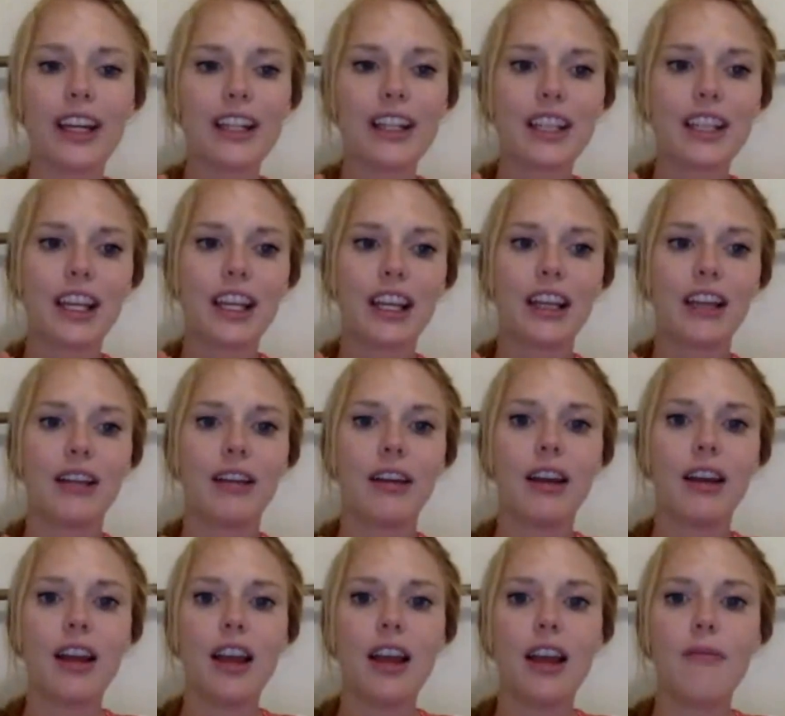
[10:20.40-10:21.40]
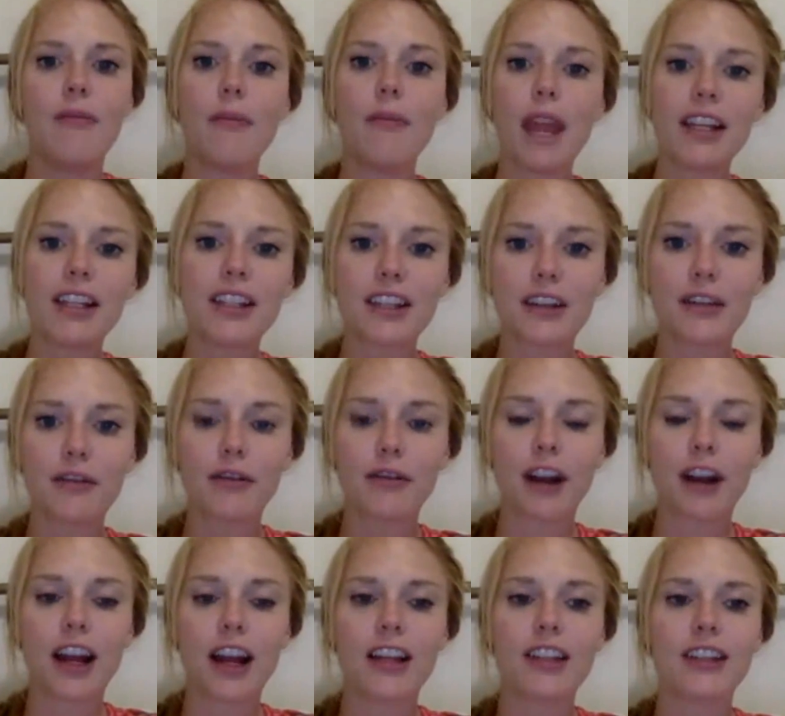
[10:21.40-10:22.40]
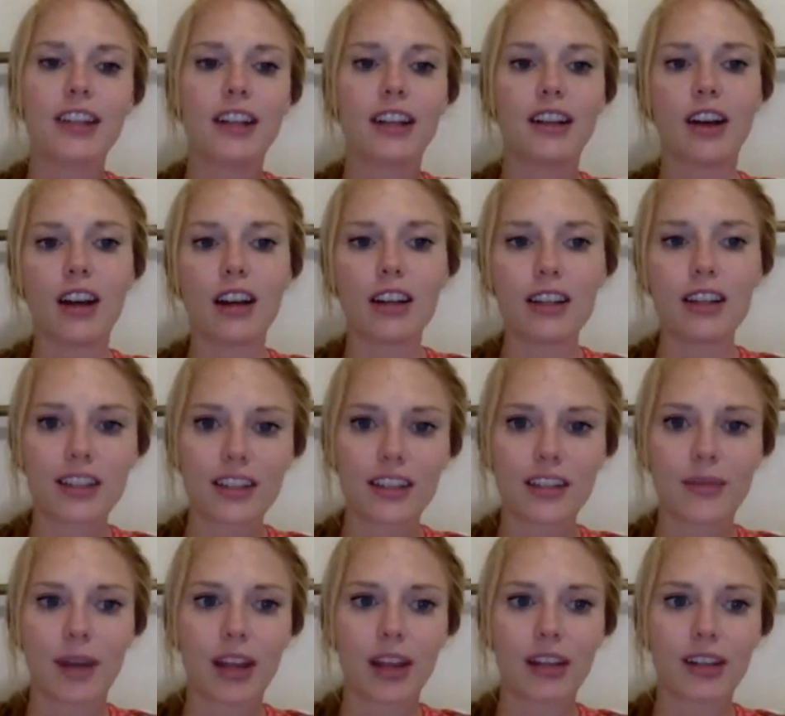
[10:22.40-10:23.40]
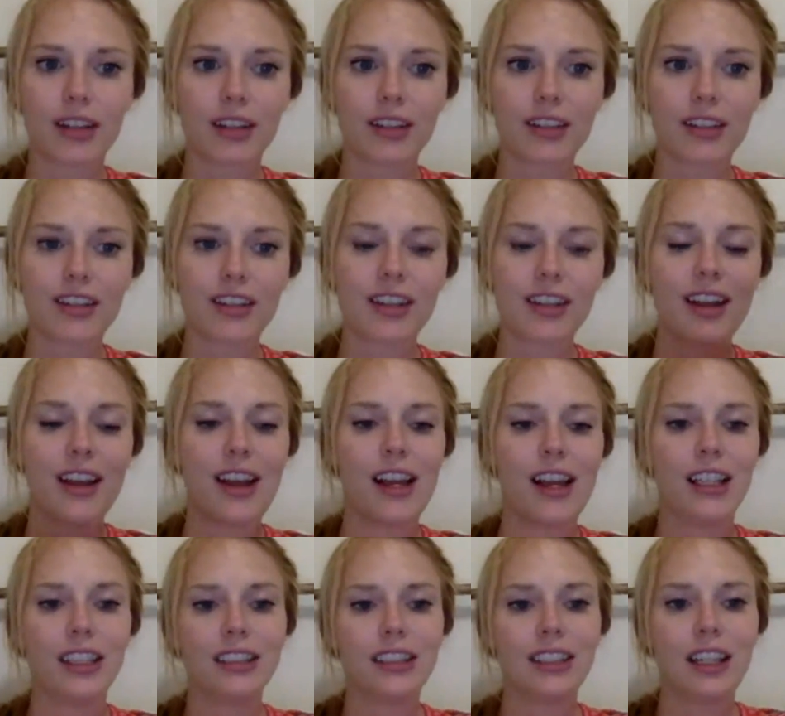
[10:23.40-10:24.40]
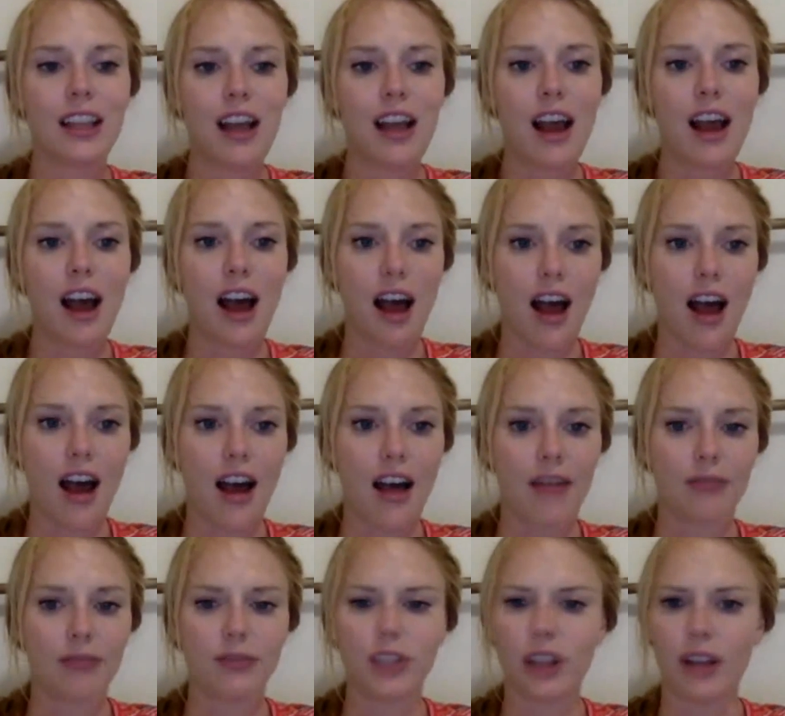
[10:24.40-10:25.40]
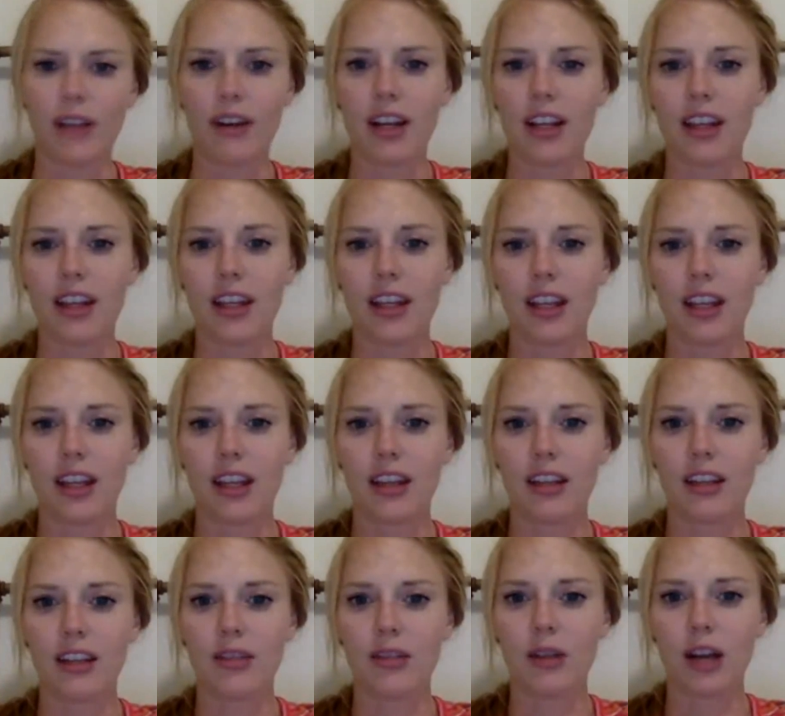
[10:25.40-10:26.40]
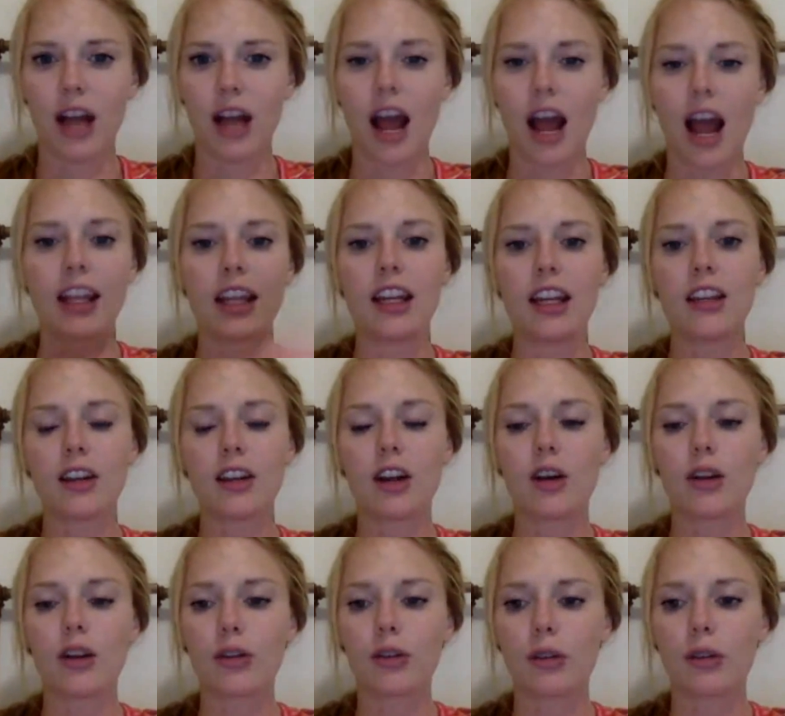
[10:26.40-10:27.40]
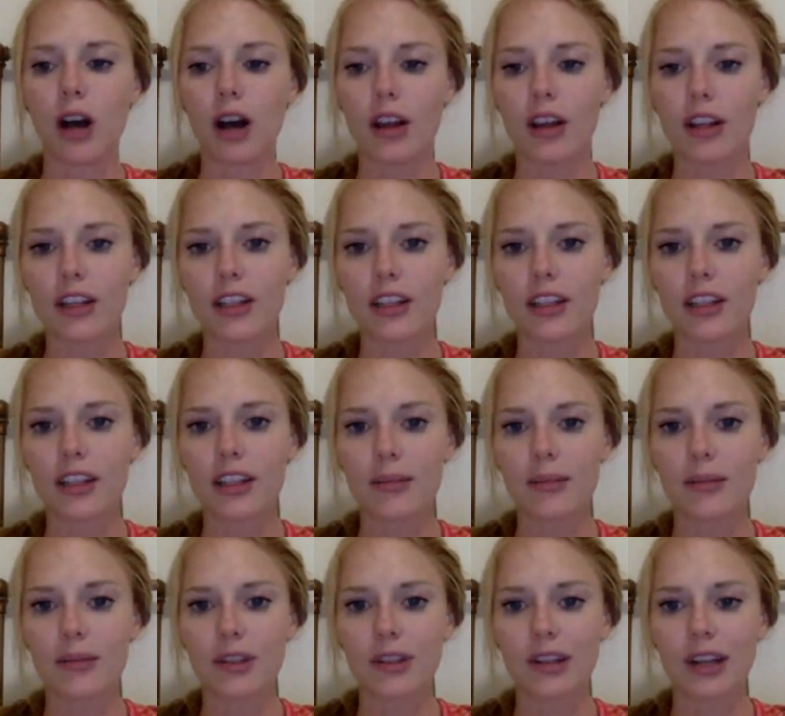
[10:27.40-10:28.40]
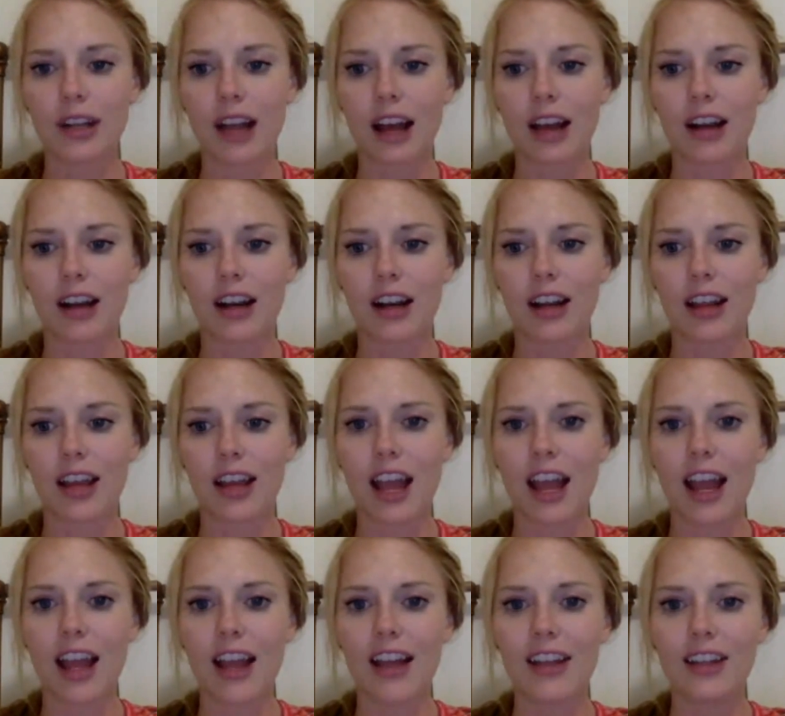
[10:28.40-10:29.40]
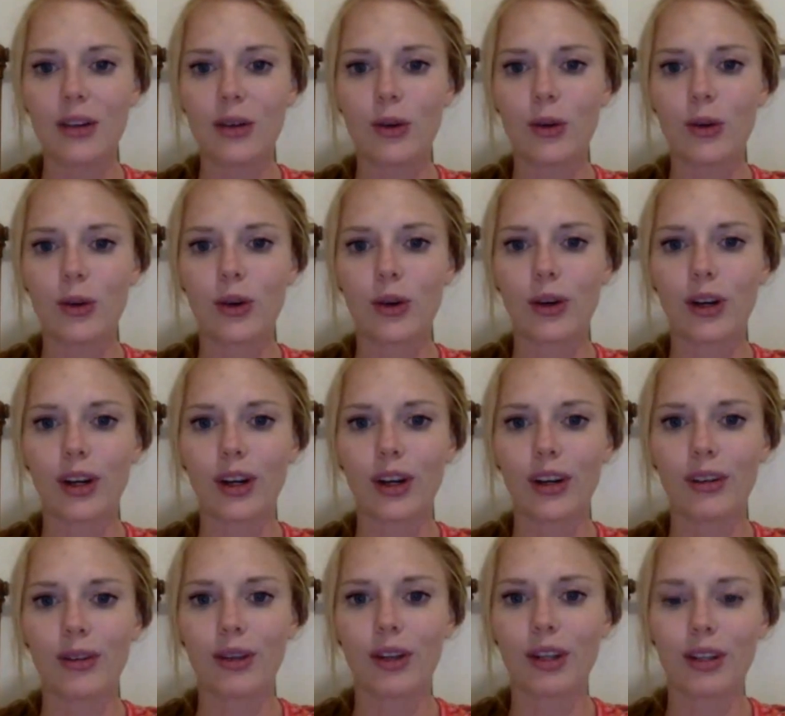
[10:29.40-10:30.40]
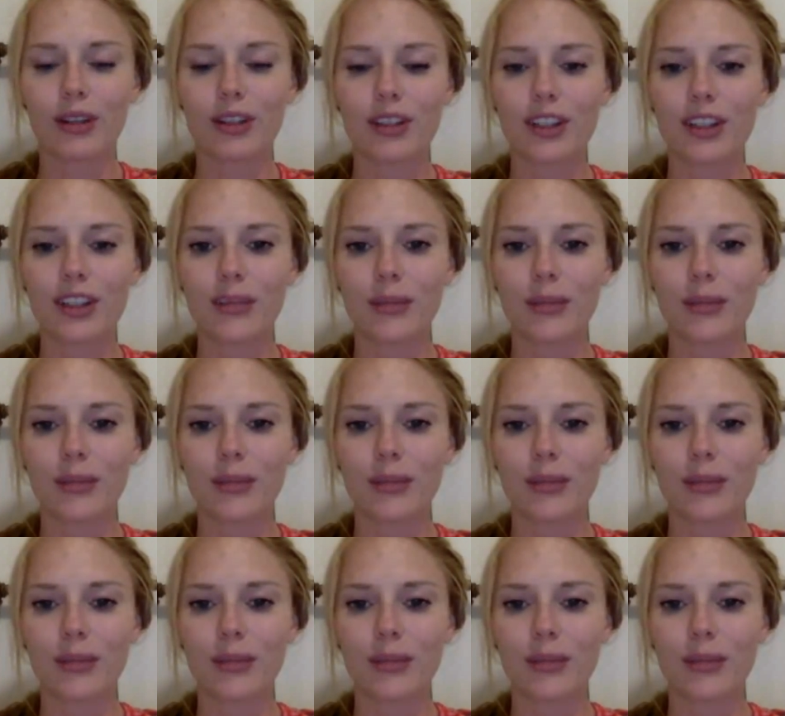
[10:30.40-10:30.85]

he made some friends and lost some others. Um, do you have anything you want to? I can either go through all the systems and you can add on at the end, or we can go system by